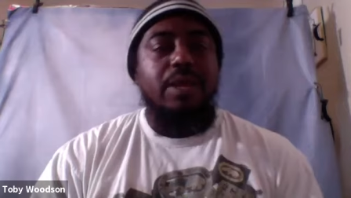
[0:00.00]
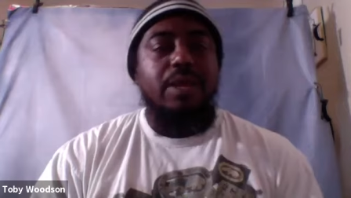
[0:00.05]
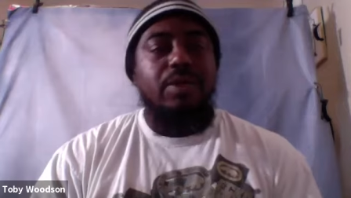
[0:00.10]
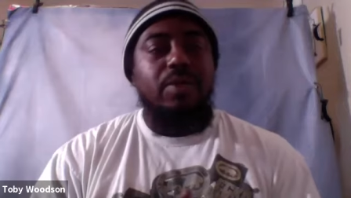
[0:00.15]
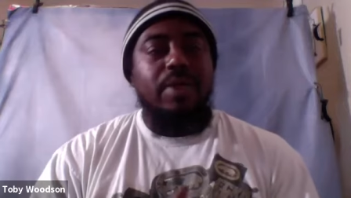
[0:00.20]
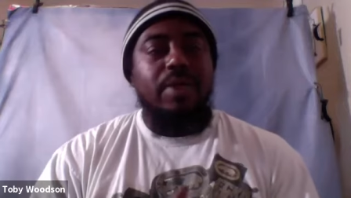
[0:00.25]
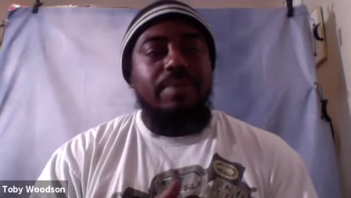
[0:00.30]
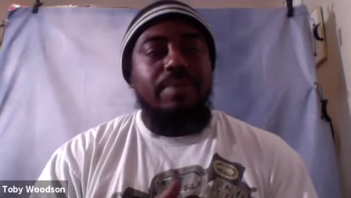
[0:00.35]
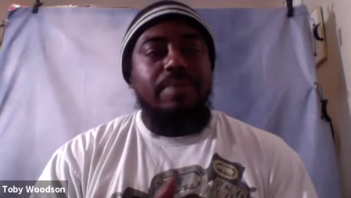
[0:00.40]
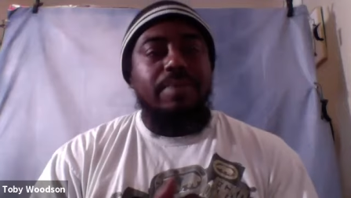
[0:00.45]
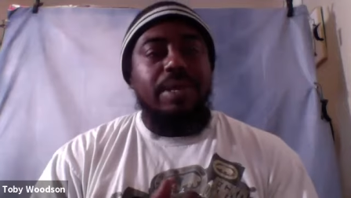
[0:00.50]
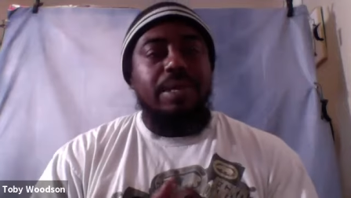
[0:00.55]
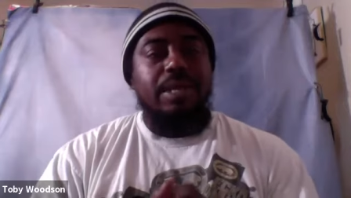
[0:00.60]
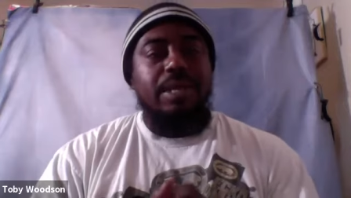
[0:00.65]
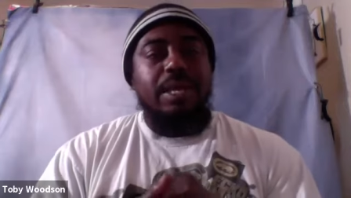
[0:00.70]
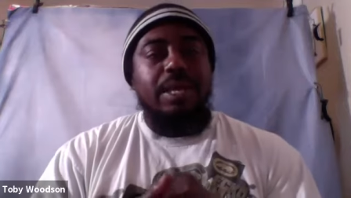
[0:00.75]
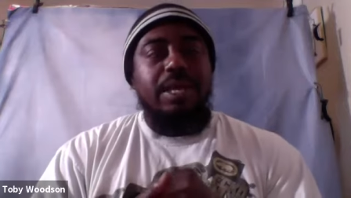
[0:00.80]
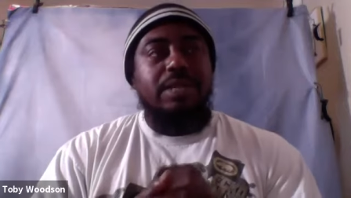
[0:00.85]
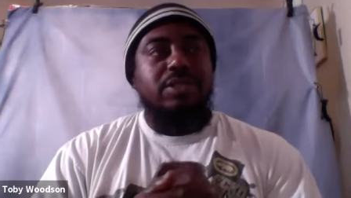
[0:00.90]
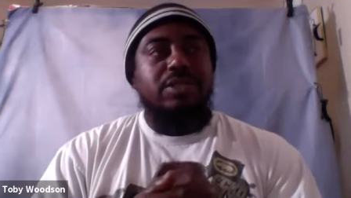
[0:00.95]
You know what I mean?
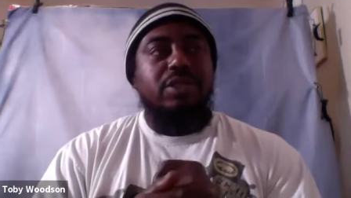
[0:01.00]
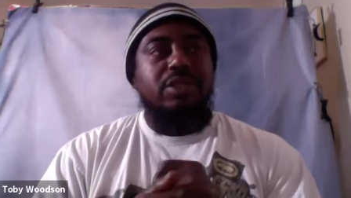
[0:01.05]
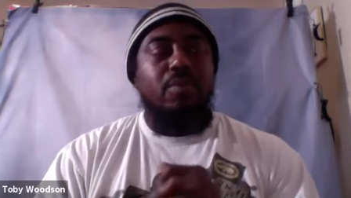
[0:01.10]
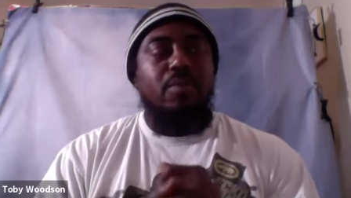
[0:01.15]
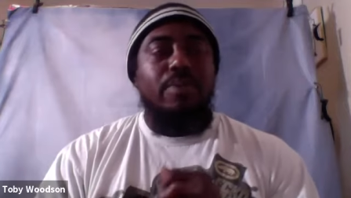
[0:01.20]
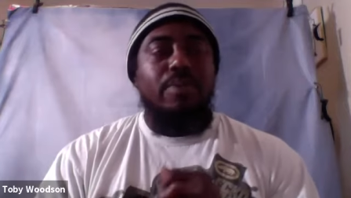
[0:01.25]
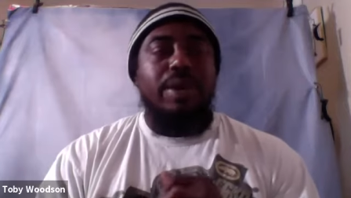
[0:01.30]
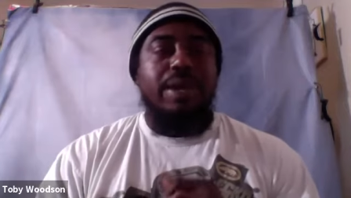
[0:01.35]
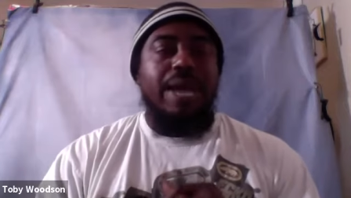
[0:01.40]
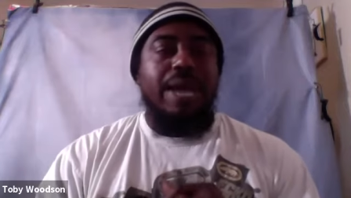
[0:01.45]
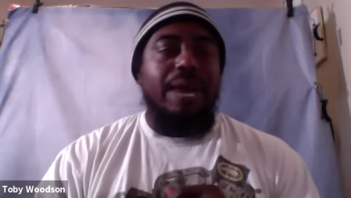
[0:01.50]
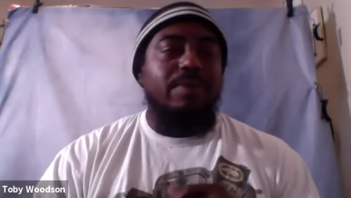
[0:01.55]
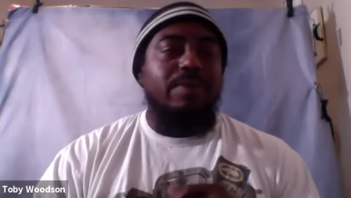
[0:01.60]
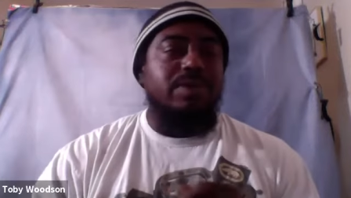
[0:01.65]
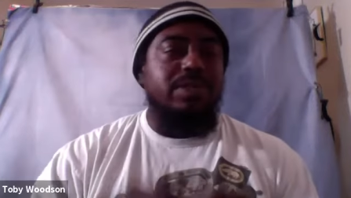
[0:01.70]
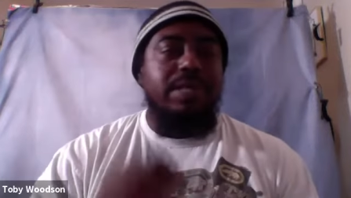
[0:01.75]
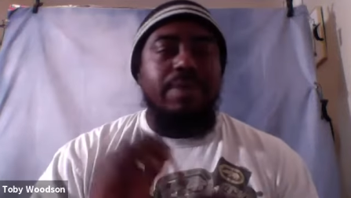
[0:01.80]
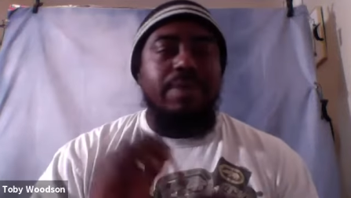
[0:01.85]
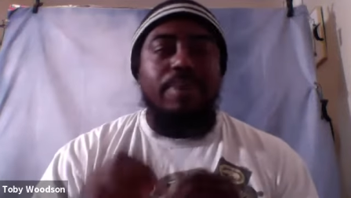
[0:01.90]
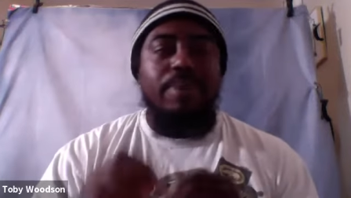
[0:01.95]
And so, but I would
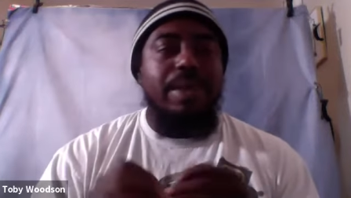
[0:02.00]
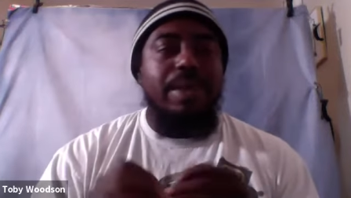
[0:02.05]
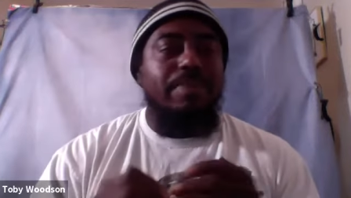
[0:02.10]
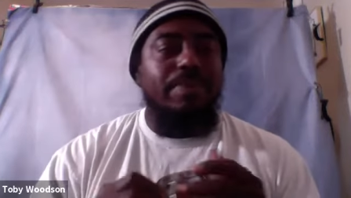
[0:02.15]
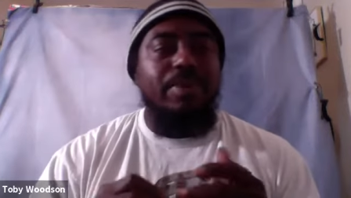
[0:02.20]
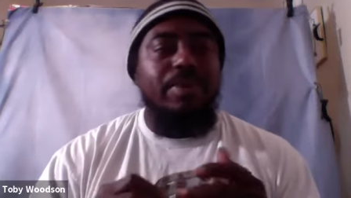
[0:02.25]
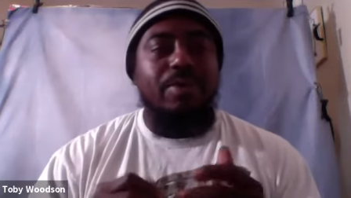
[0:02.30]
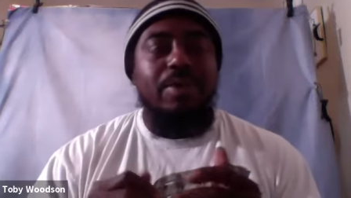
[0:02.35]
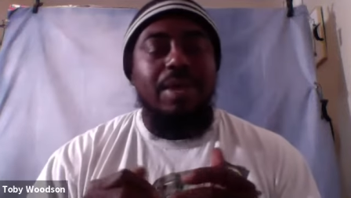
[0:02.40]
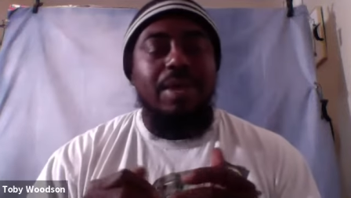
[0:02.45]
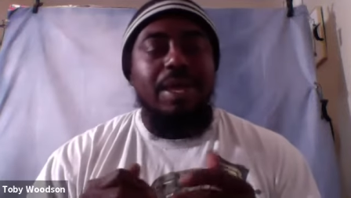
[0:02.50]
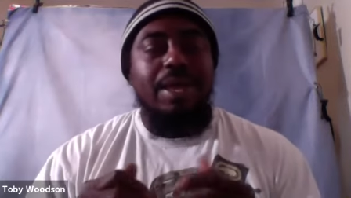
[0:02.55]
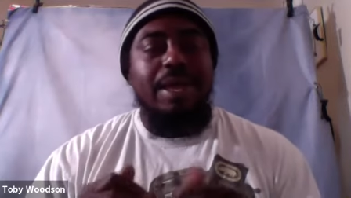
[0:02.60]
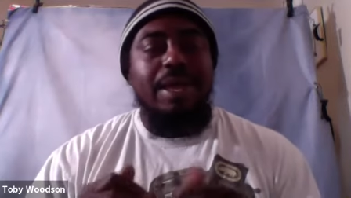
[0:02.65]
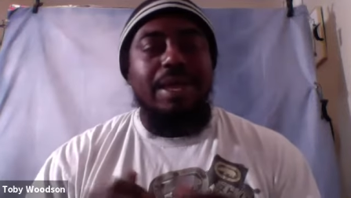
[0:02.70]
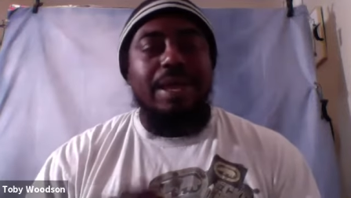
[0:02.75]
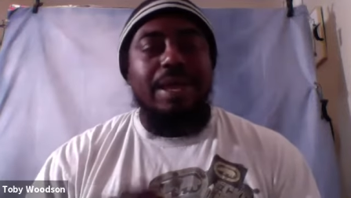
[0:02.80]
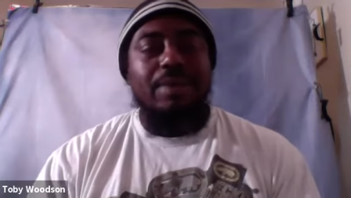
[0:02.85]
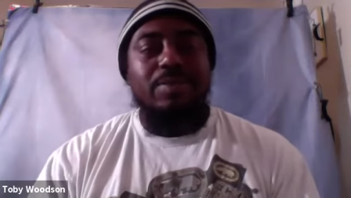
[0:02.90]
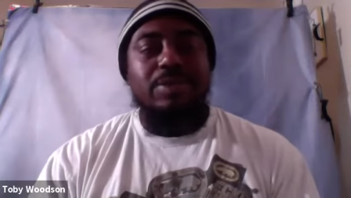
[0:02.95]
see people
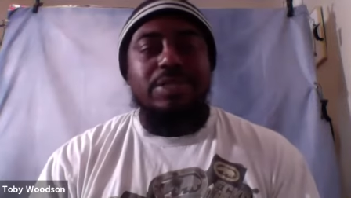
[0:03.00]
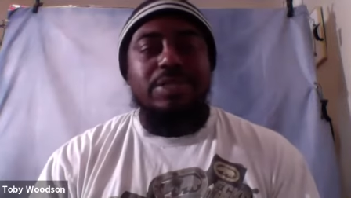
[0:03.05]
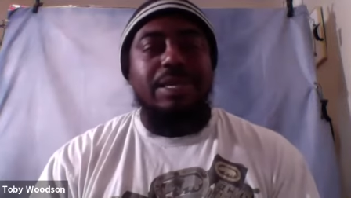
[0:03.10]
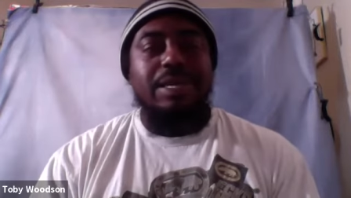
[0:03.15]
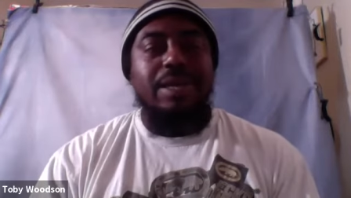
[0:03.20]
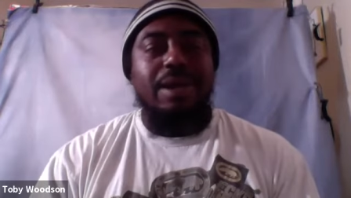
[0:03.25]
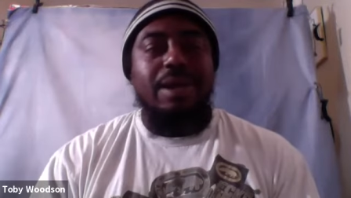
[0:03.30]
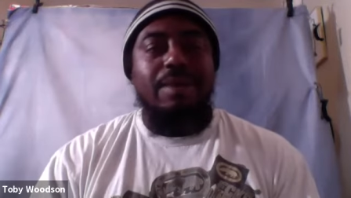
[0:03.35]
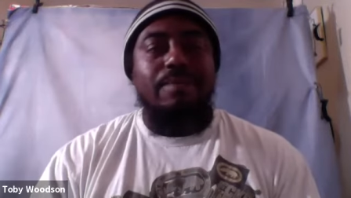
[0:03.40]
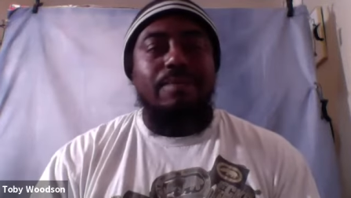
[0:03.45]
and I would see uh,